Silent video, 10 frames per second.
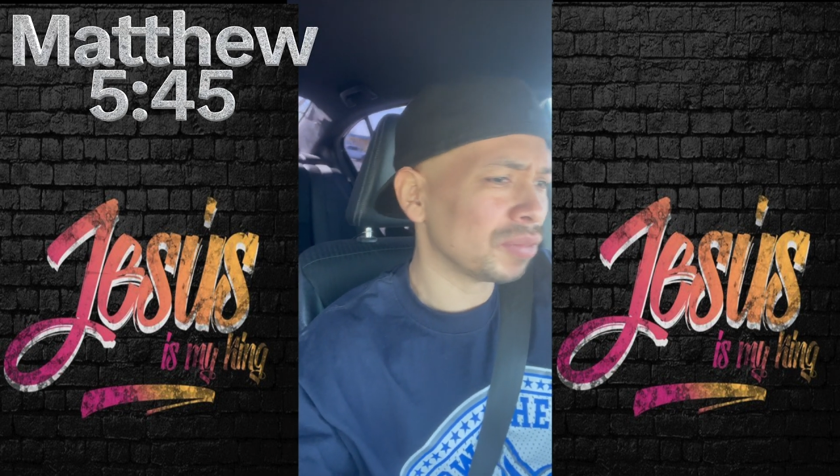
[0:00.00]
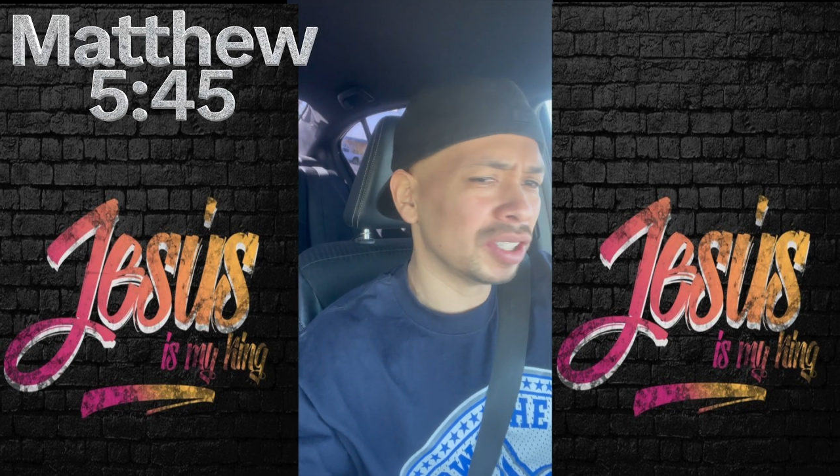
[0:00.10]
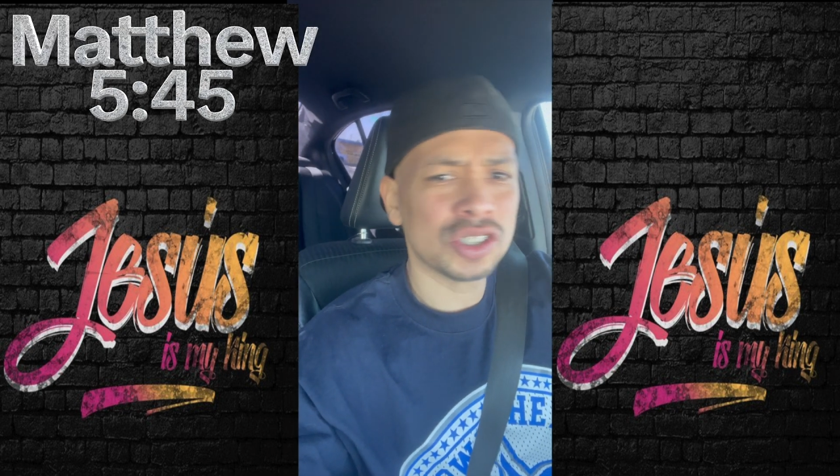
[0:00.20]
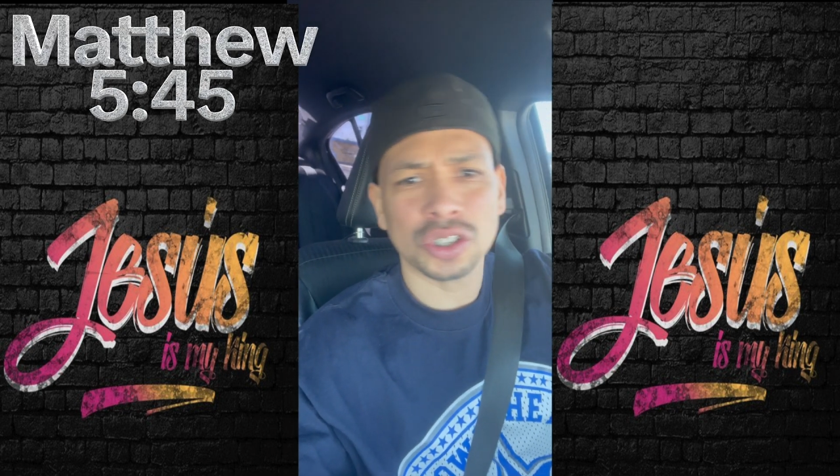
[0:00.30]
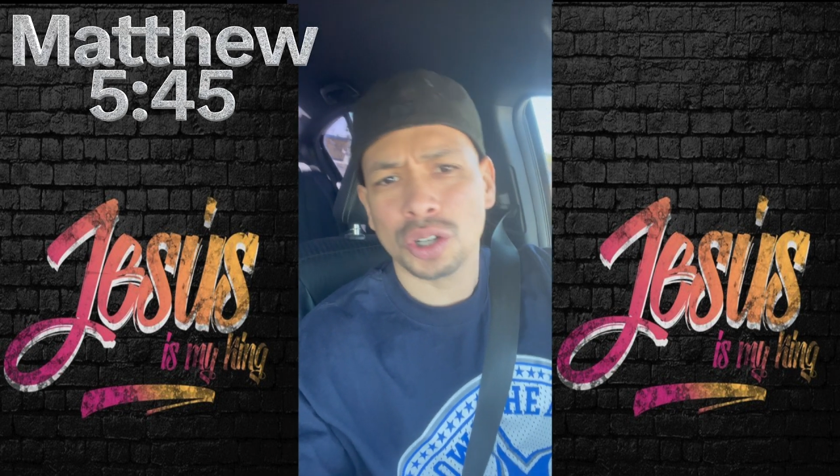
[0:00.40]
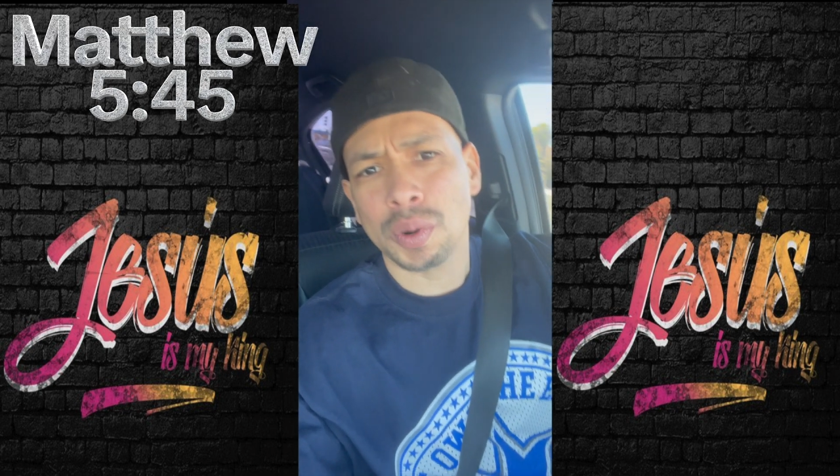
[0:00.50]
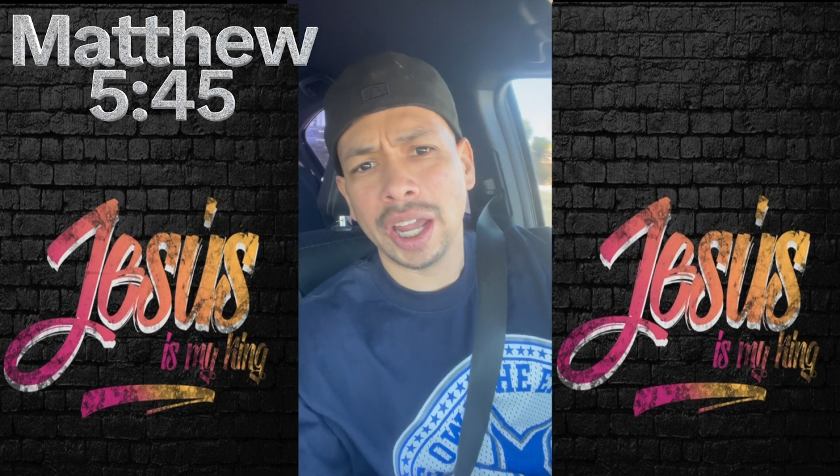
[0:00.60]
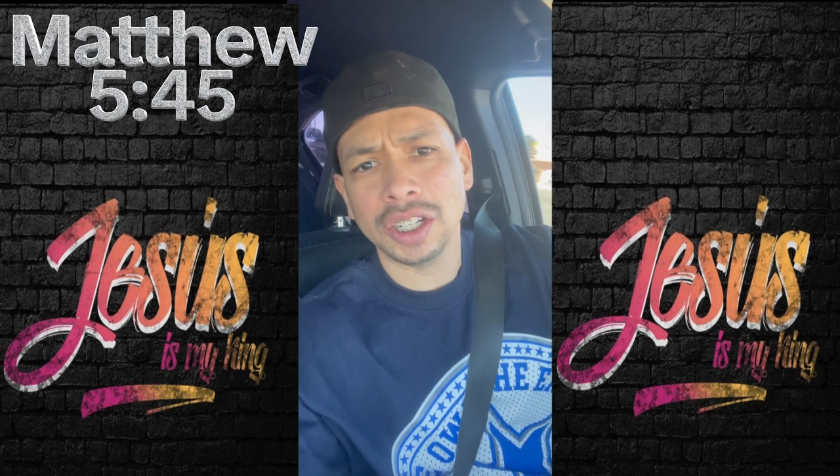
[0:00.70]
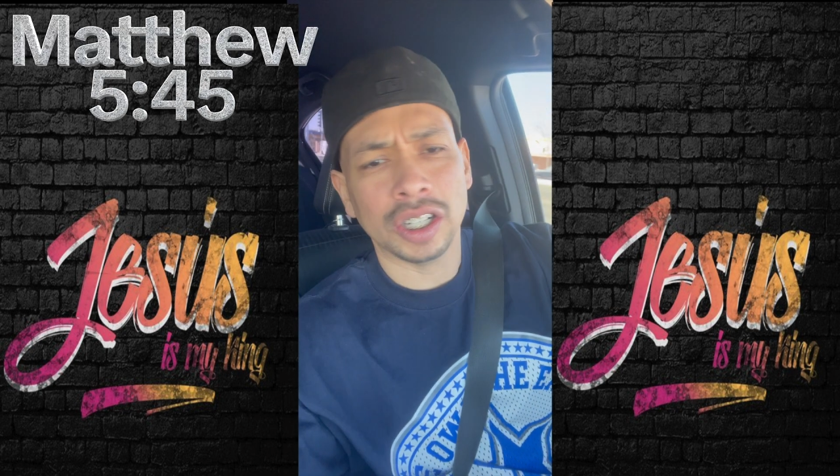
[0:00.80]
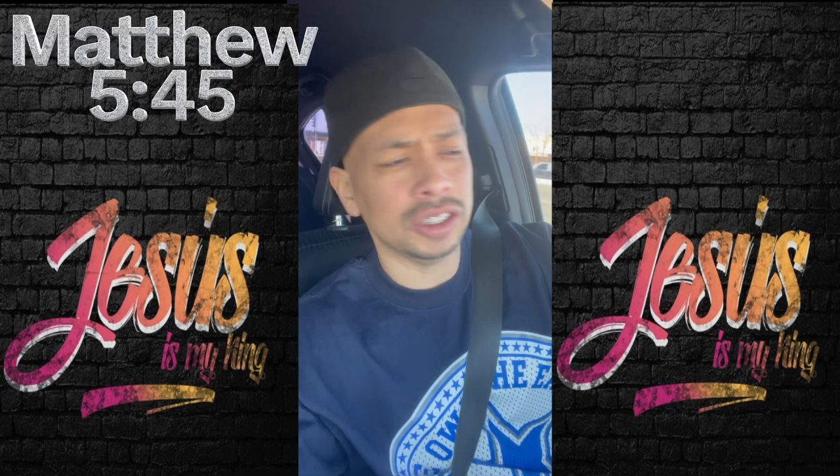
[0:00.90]
it's going to
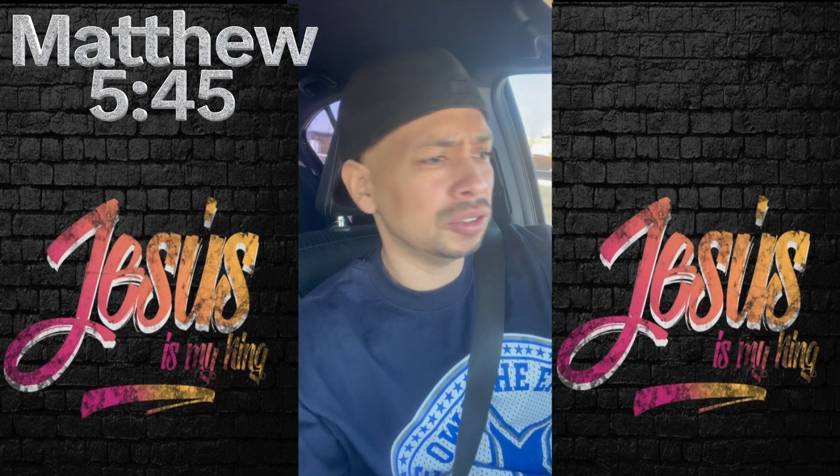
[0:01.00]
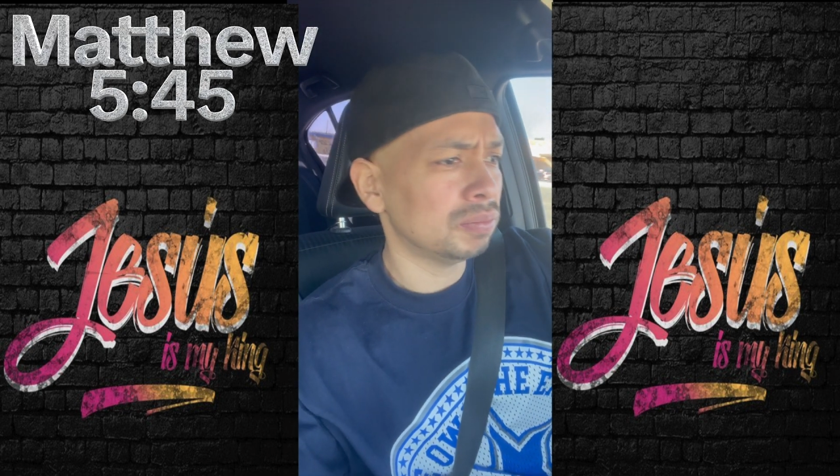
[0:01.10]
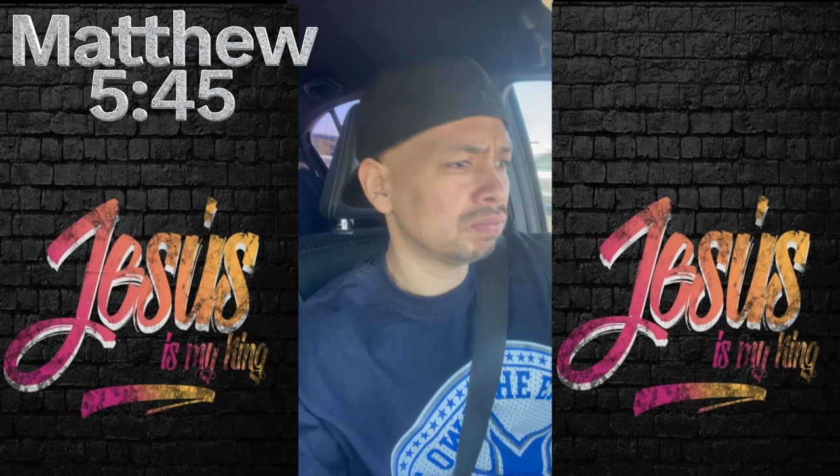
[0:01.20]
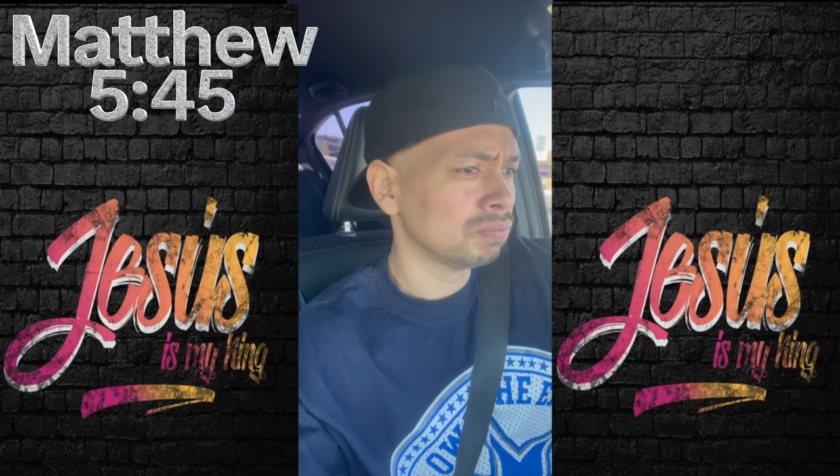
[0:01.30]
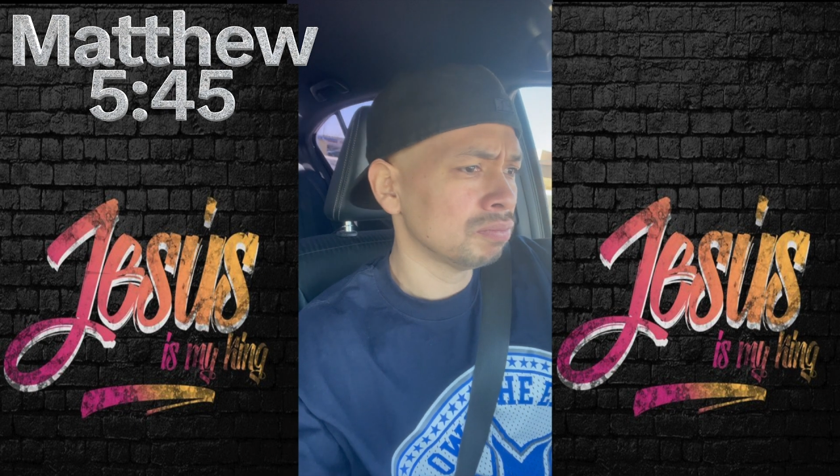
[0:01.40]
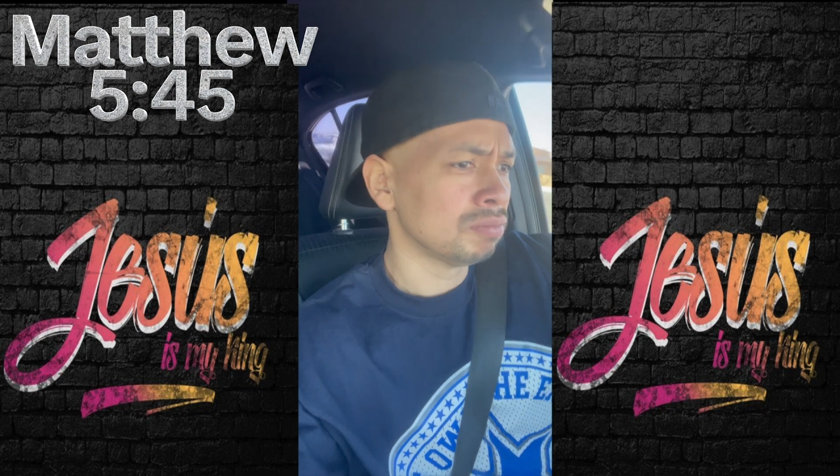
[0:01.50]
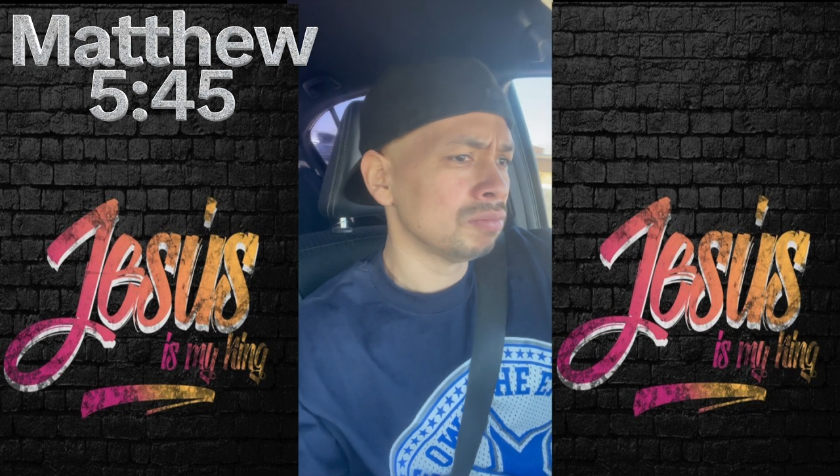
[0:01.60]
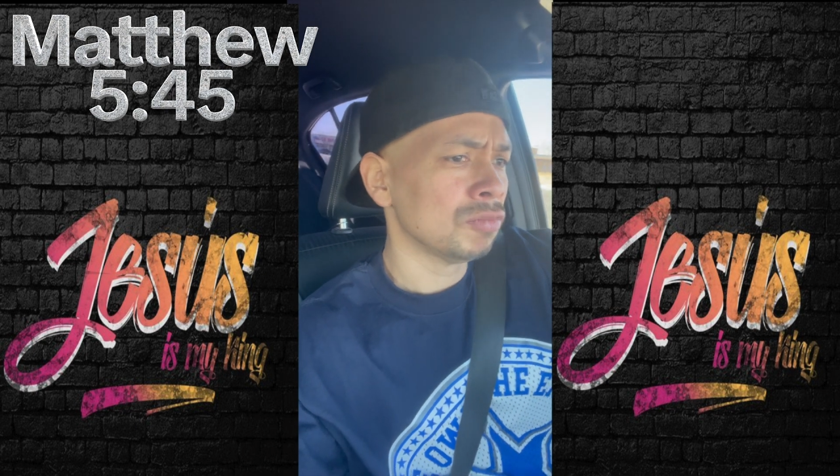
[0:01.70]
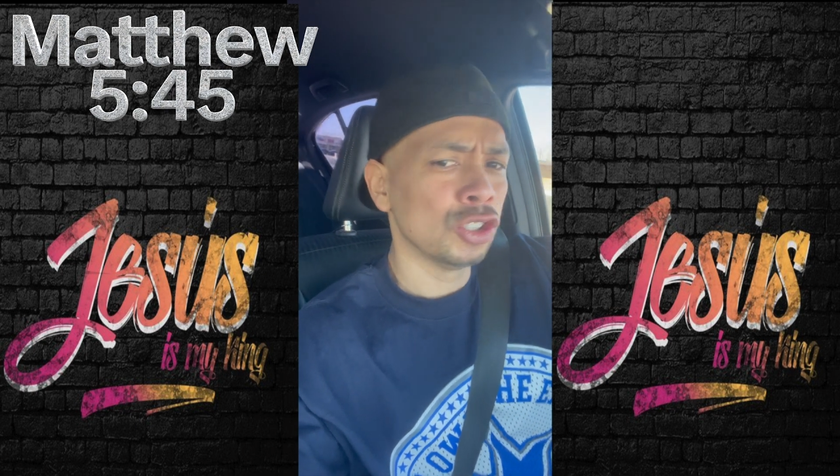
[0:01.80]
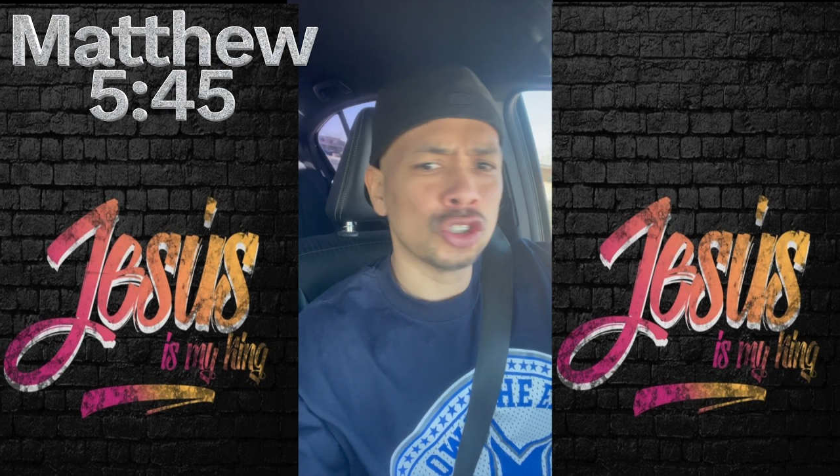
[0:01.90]
rain on you.